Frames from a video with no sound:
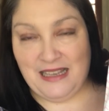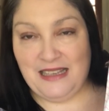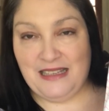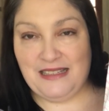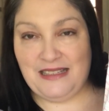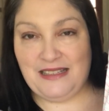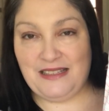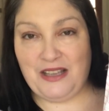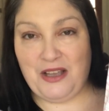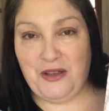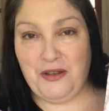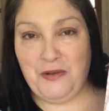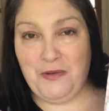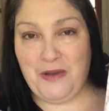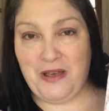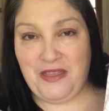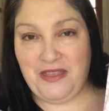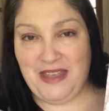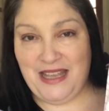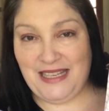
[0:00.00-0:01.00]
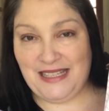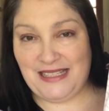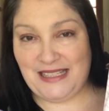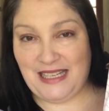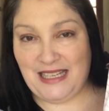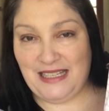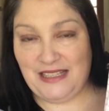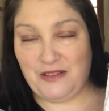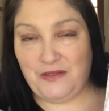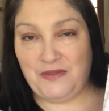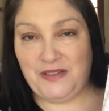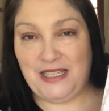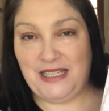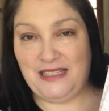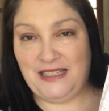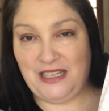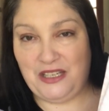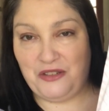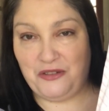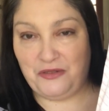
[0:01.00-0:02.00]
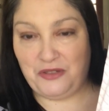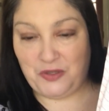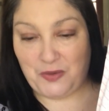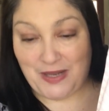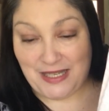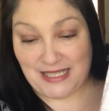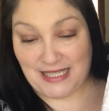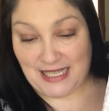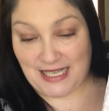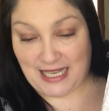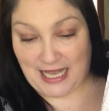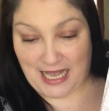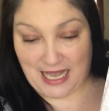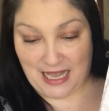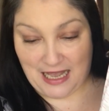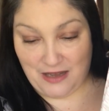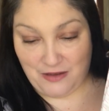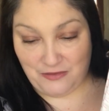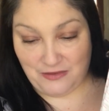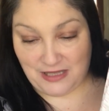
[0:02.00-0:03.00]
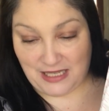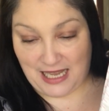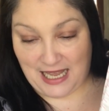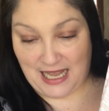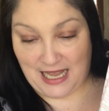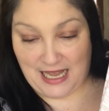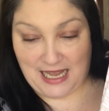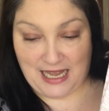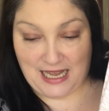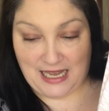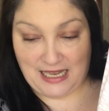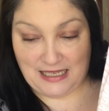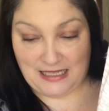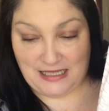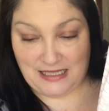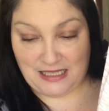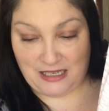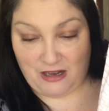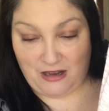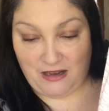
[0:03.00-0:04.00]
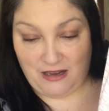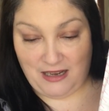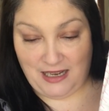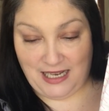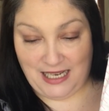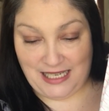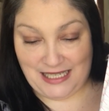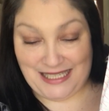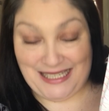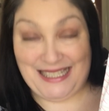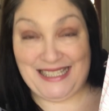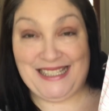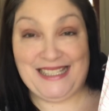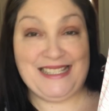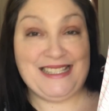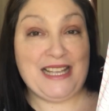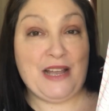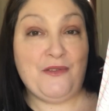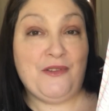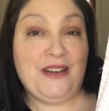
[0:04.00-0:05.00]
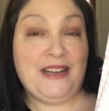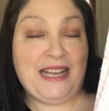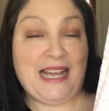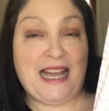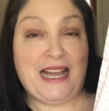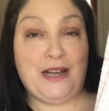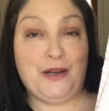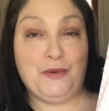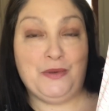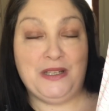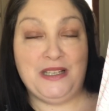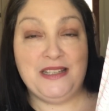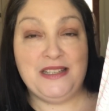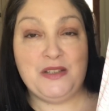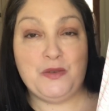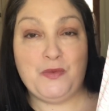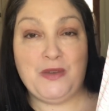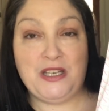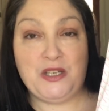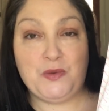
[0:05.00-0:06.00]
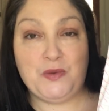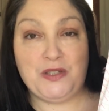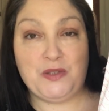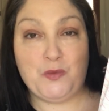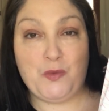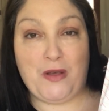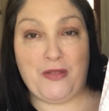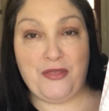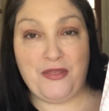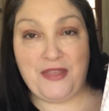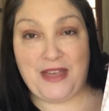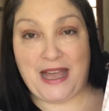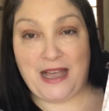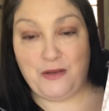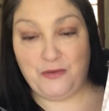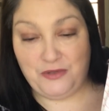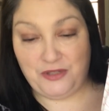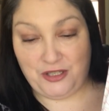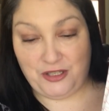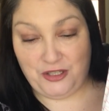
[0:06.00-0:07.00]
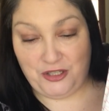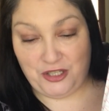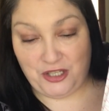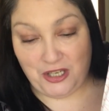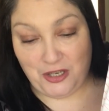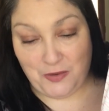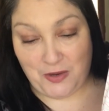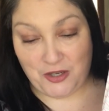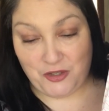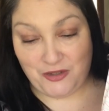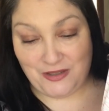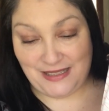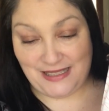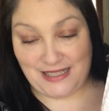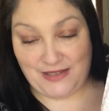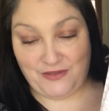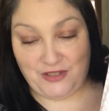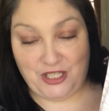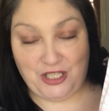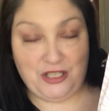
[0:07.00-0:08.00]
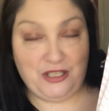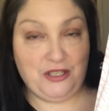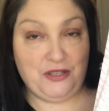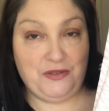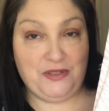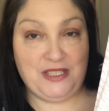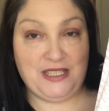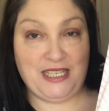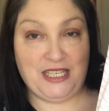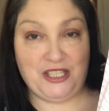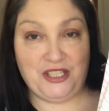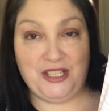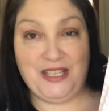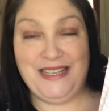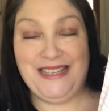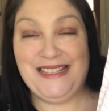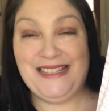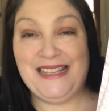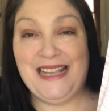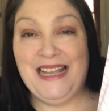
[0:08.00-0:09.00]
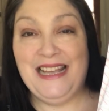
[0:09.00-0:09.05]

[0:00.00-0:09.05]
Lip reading: So this is obviously stitched on 20 count, and I did 7 hours, which was 1,272 stitches.